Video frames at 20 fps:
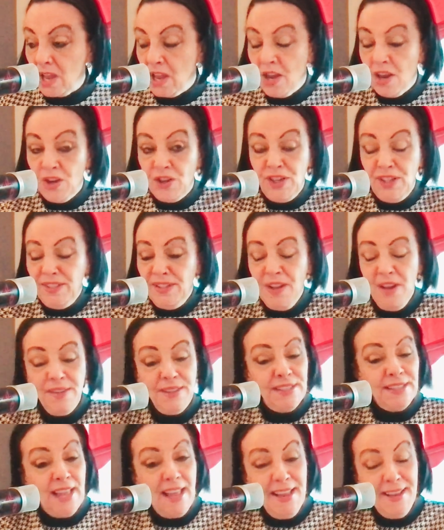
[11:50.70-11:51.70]
She's not
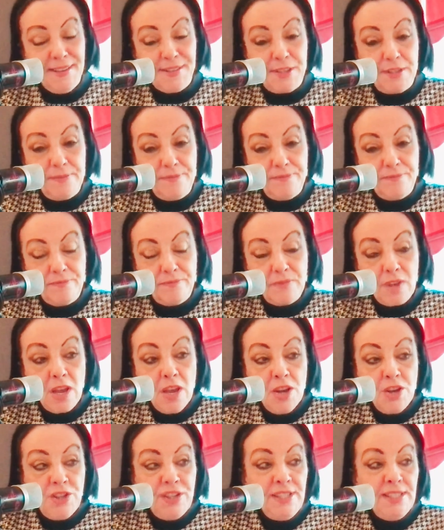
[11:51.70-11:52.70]
sad.
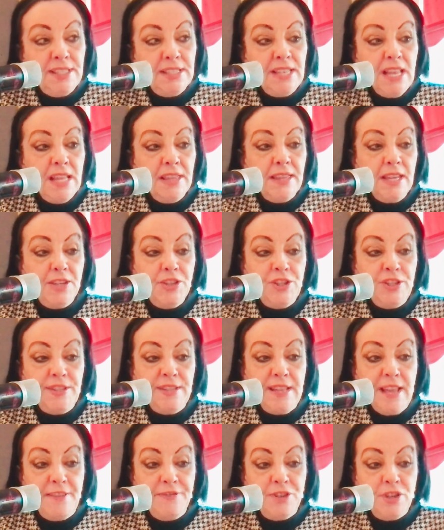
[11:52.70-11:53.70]
She's sad that she's
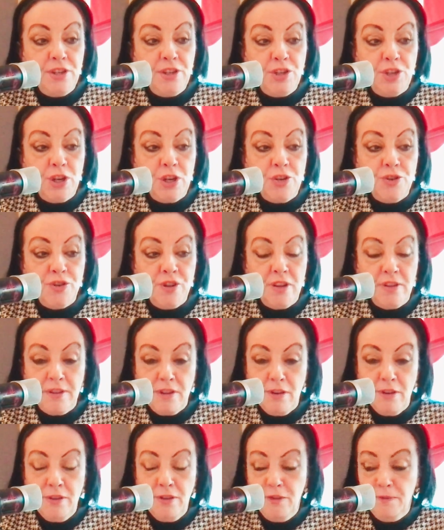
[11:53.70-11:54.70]
left her children on
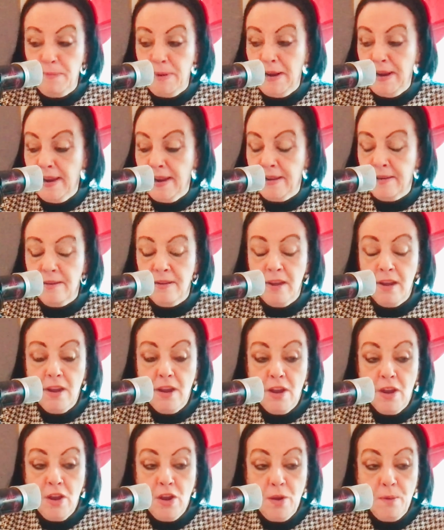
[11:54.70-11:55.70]
the earth plane,
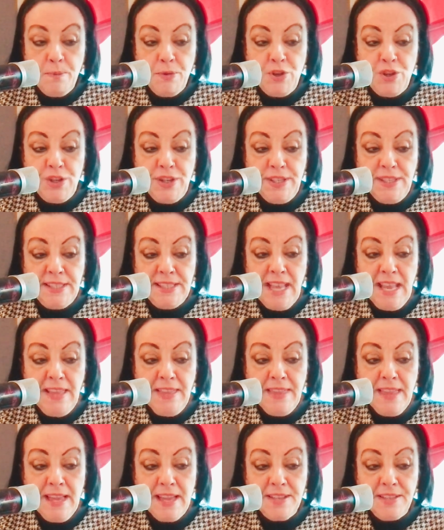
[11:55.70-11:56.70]
but she said
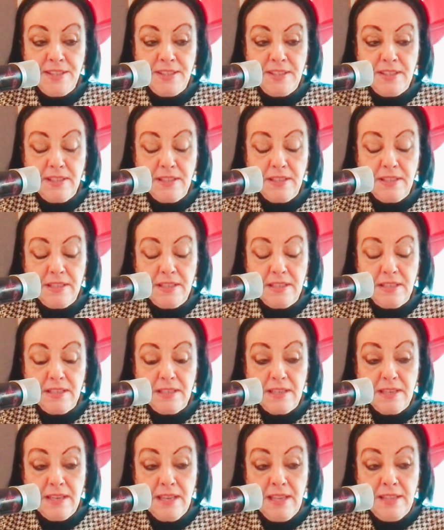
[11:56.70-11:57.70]
that
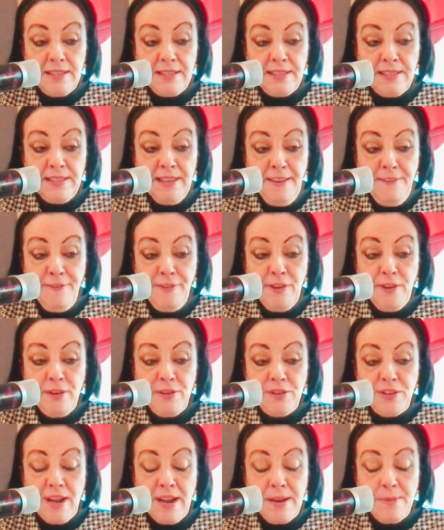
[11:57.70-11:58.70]
it's as if her
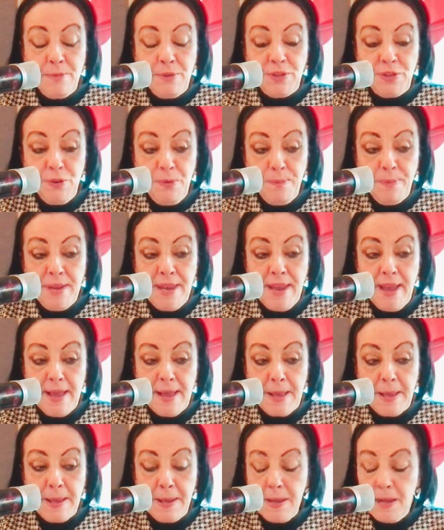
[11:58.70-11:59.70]
time was up here